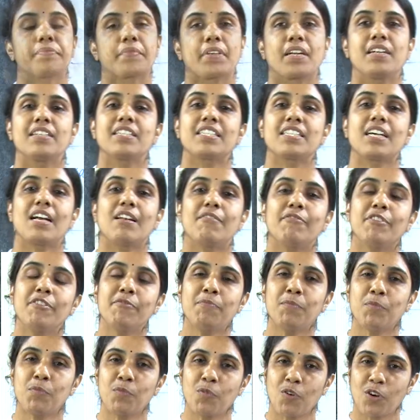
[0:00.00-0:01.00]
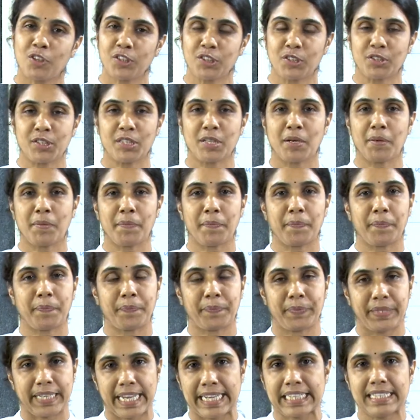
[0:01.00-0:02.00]
Shall we move on to the
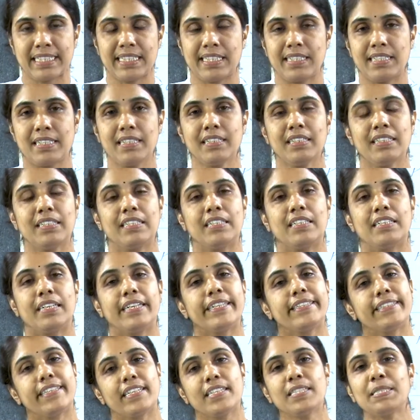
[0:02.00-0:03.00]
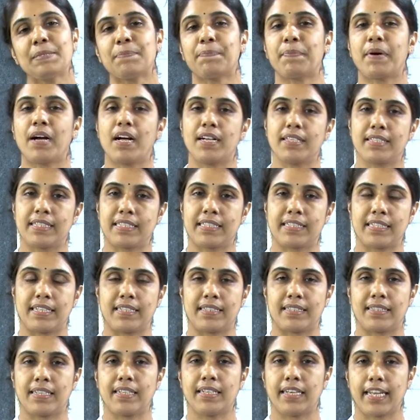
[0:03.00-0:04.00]
next? It is past tense.
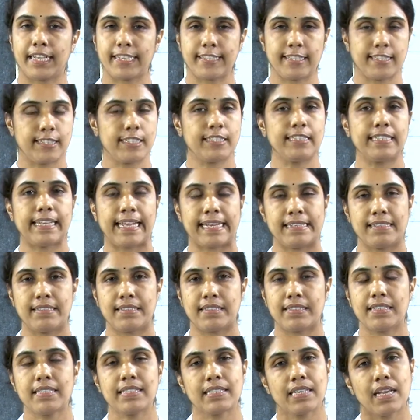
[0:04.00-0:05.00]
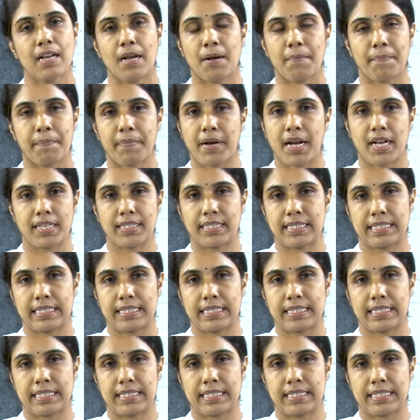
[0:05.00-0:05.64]
The next tense is past